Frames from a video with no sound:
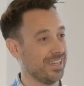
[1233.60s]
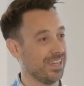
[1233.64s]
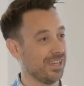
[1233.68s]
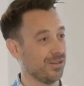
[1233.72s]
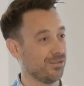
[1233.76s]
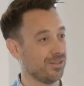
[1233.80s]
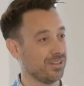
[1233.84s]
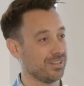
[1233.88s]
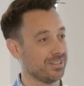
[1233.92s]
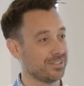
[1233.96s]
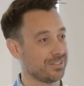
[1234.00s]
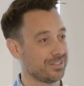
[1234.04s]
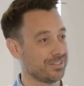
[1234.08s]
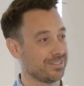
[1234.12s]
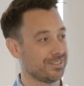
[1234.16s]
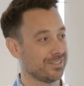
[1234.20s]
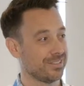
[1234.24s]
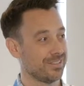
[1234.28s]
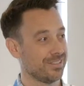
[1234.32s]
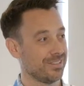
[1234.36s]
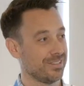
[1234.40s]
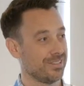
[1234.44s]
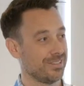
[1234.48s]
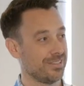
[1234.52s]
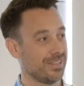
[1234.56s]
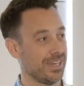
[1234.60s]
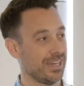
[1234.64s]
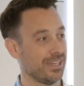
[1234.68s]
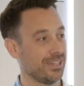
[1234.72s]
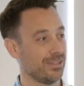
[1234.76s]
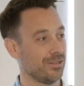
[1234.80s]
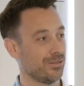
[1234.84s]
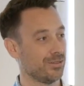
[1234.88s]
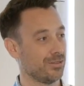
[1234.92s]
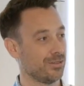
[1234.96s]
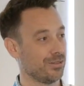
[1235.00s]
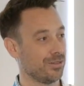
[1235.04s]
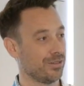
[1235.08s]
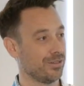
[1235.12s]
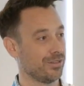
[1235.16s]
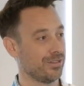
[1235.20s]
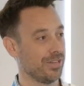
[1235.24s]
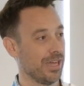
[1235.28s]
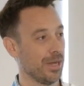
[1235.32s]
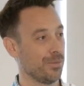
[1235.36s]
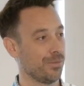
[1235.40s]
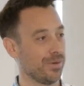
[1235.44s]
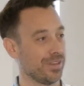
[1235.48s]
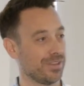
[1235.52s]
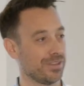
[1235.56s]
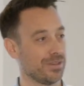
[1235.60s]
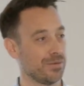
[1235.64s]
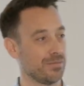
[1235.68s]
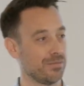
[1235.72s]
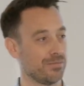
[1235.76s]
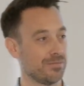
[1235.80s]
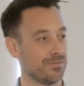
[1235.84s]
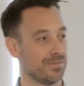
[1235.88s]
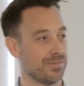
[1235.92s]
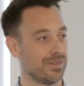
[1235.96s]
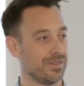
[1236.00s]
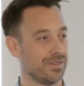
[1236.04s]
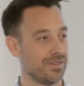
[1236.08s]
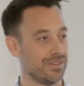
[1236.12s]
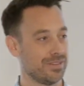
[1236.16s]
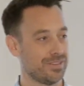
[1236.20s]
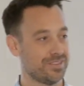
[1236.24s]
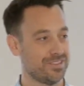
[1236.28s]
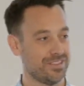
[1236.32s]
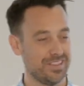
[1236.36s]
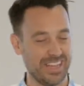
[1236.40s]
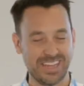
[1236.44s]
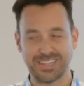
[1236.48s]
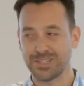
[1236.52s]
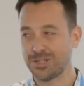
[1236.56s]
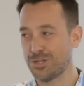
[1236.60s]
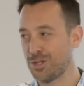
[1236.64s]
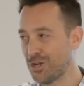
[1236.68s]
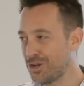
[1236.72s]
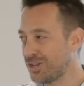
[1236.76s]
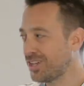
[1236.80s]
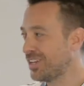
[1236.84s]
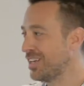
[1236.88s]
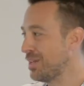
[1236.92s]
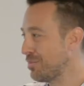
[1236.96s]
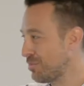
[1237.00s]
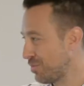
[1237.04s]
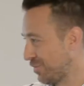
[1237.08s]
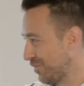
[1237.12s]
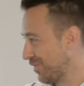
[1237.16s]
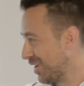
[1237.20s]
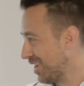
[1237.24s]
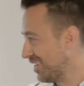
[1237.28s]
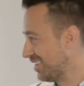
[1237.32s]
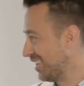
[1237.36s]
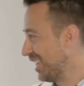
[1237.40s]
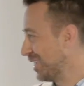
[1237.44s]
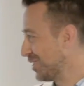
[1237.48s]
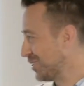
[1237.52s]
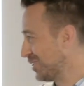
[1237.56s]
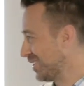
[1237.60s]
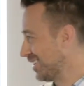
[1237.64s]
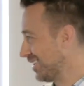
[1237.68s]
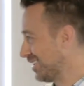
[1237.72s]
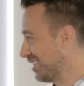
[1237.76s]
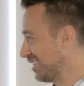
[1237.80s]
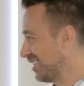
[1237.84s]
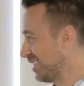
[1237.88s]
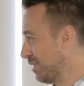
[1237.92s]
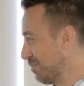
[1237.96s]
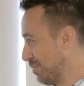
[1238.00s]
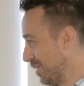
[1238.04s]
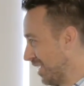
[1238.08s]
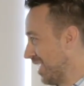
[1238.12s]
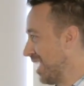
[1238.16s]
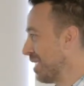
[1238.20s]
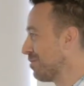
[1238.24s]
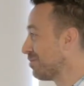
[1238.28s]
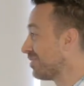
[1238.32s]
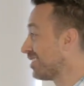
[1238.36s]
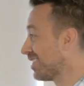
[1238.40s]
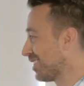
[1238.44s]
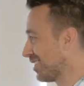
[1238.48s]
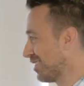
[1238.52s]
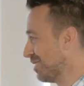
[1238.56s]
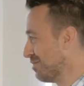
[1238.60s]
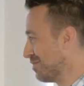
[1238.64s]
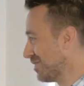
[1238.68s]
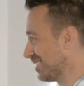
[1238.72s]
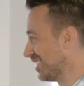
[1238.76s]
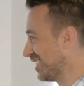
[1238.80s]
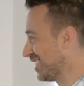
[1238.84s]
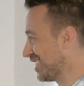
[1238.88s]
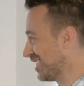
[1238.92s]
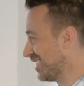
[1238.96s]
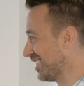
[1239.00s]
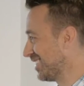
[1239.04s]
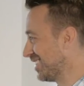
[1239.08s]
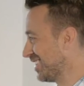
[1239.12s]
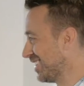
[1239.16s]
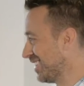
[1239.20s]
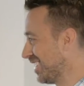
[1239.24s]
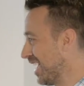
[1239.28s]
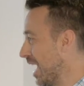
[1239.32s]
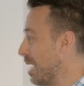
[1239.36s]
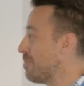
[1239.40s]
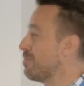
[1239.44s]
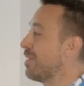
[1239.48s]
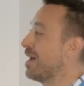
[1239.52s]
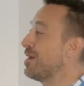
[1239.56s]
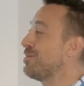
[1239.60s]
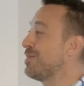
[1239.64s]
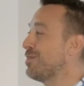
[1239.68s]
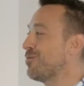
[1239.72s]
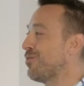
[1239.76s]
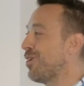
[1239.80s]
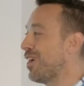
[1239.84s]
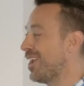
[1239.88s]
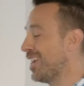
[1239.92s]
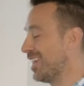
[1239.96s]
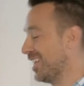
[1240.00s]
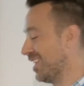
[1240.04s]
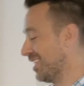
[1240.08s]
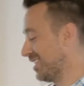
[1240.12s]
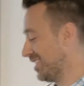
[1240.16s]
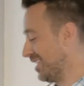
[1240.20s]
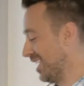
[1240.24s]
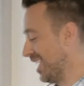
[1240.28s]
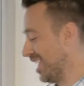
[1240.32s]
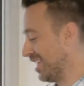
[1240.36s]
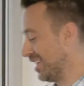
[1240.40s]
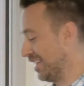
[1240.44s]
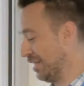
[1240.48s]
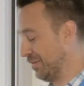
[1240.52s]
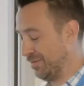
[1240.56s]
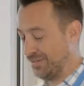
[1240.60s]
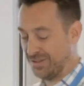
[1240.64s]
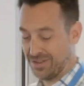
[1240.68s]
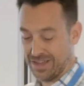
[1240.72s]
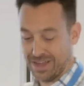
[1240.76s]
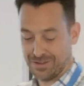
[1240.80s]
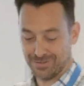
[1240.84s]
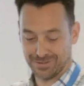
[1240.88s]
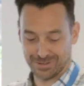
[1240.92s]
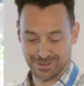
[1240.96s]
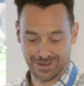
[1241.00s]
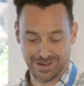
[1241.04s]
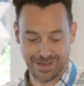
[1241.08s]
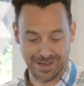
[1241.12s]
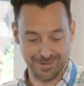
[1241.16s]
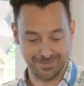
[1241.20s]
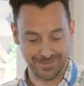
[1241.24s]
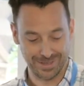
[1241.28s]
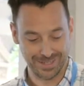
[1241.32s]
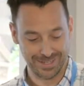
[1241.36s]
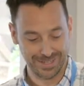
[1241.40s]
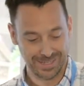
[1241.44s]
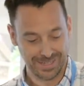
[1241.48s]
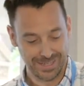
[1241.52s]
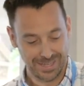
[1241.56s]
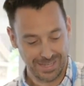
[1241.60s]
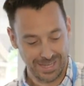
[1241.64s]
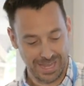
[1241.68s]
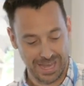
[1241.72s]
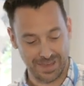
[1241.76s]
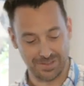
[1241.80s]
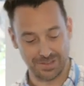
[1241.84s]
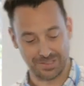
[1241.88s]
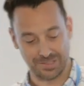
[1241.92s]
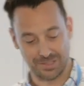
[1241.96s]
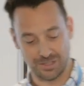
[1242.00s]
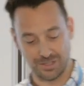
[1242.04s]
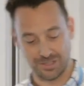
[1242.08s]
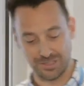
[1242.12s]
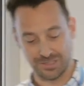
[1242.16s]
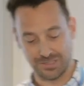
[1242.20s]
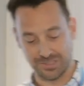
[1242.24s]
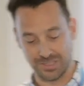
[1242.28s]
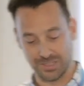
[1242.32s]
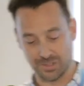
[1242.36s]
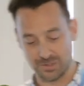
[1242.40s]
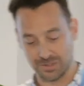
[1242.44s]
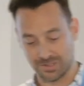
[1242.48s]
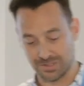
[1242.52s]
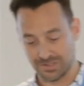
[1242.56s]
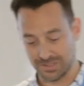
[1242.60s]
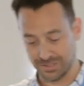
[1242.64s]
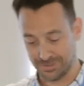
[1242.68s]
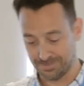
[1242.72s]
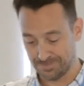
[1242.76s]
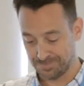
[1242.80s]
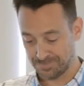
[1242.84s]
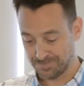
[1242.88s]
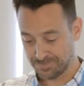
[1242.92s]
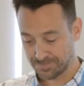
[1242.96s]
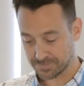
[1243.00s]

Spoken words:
there is that you're helping them settle on an improvisation that becomes the composition, and maybe writing it down if you have time and the student's interested.